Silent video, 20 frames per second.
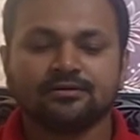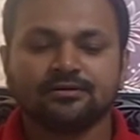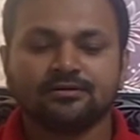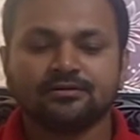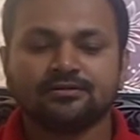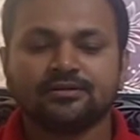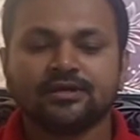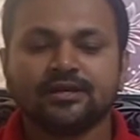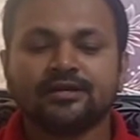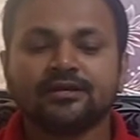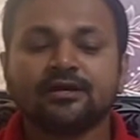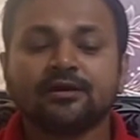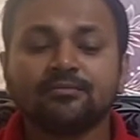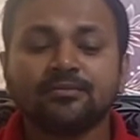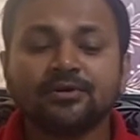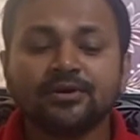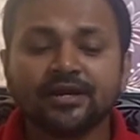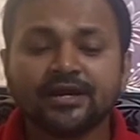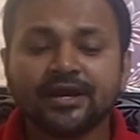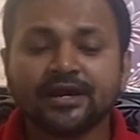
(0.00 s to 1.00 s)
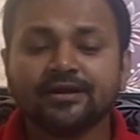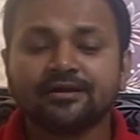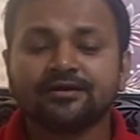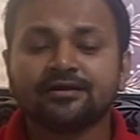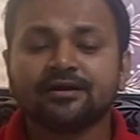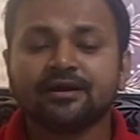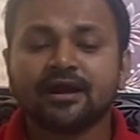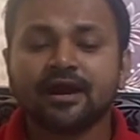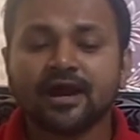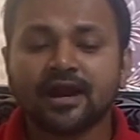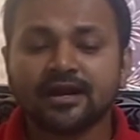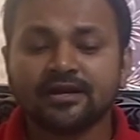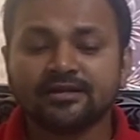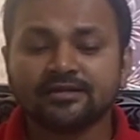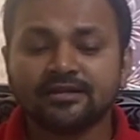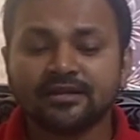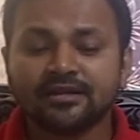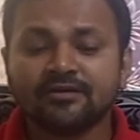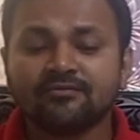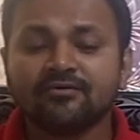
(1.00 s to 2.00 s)
Then communicate at
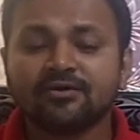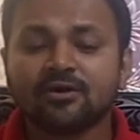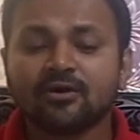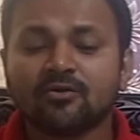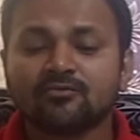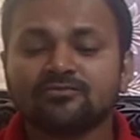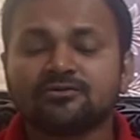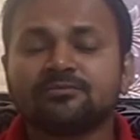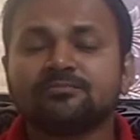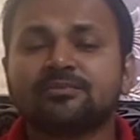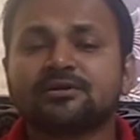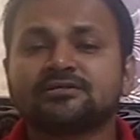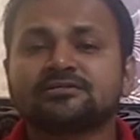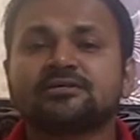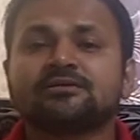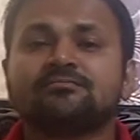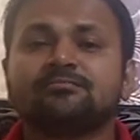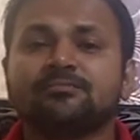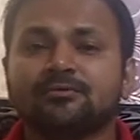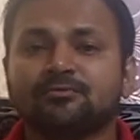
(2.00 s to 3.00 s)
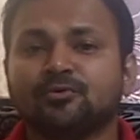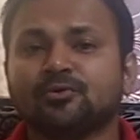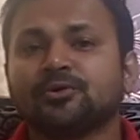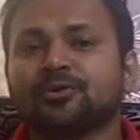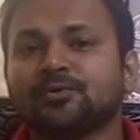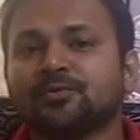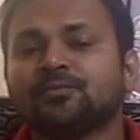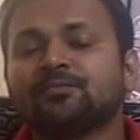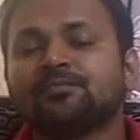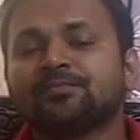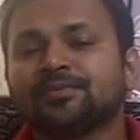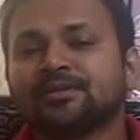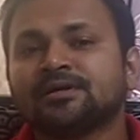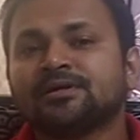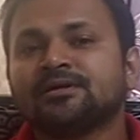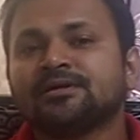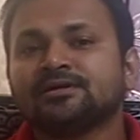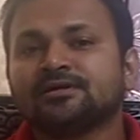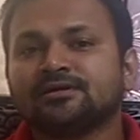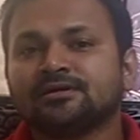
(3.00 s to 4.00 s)
the level of the person before you.
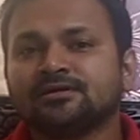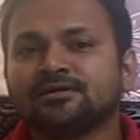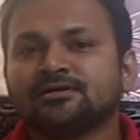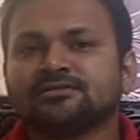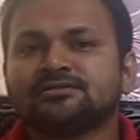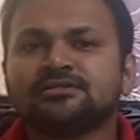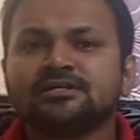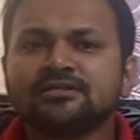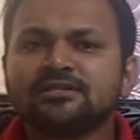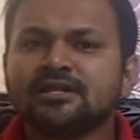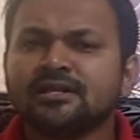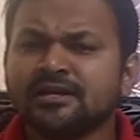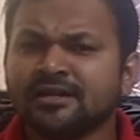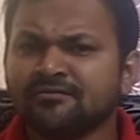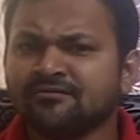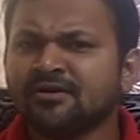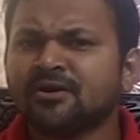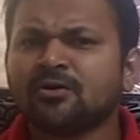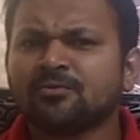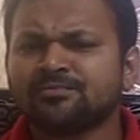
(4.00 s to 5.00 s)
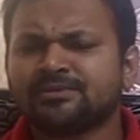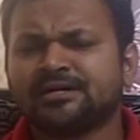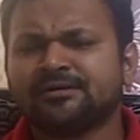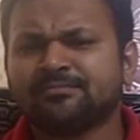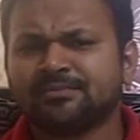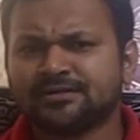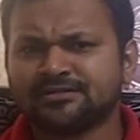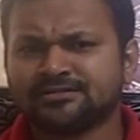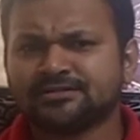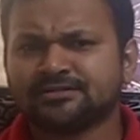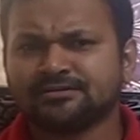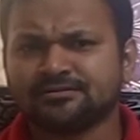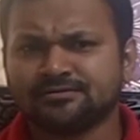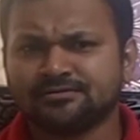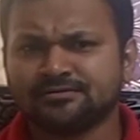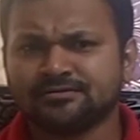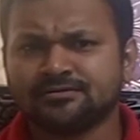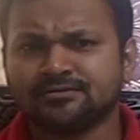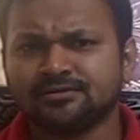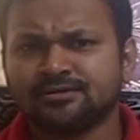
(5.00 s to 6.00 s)
See the level of that person
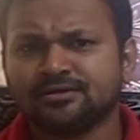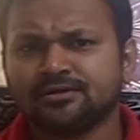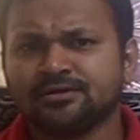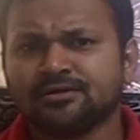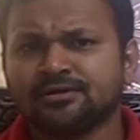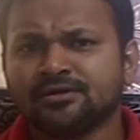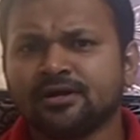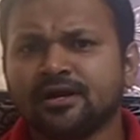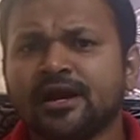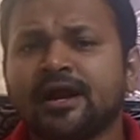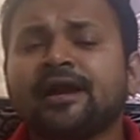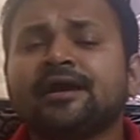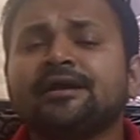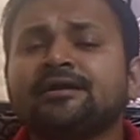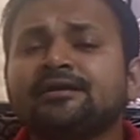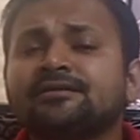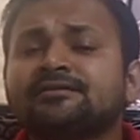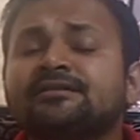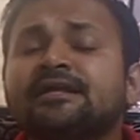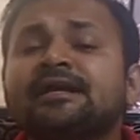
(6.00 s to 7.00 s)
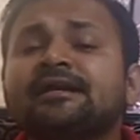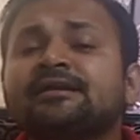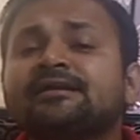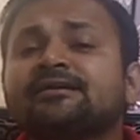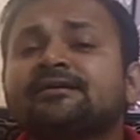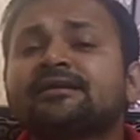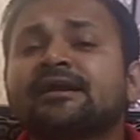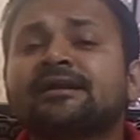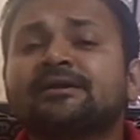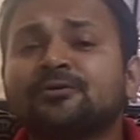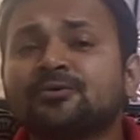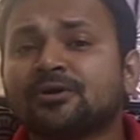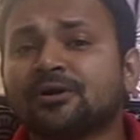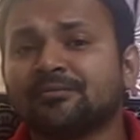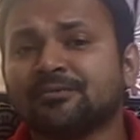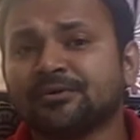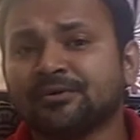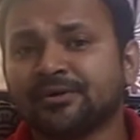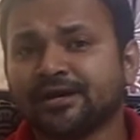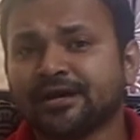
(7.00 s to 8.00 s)
and then try to
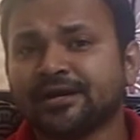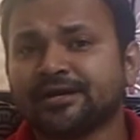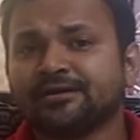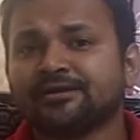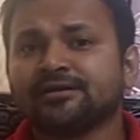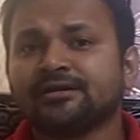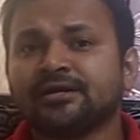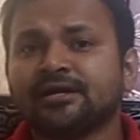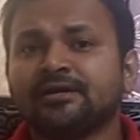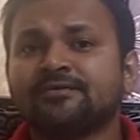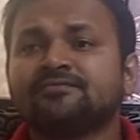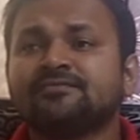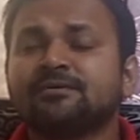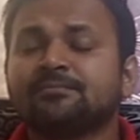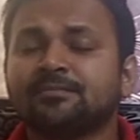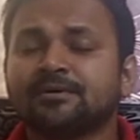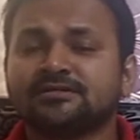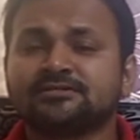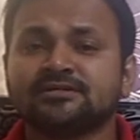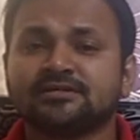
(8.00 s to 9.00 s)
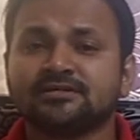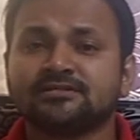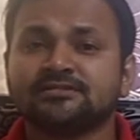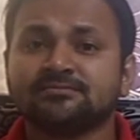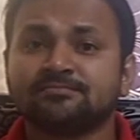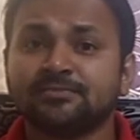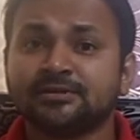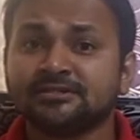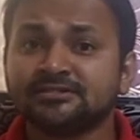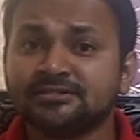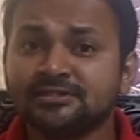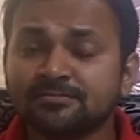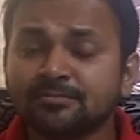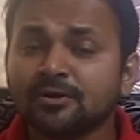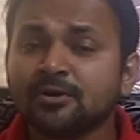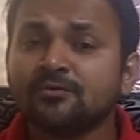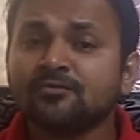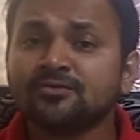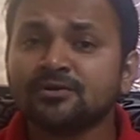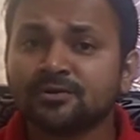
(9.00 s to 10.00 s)
communicate. If the person is principal
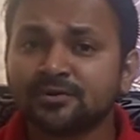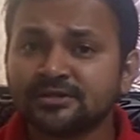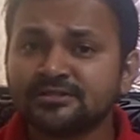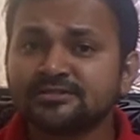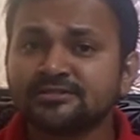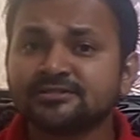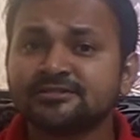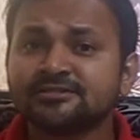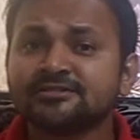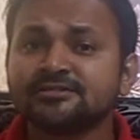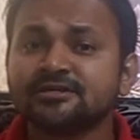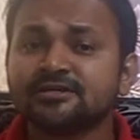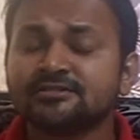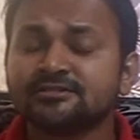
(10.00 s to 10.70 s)
of your institute,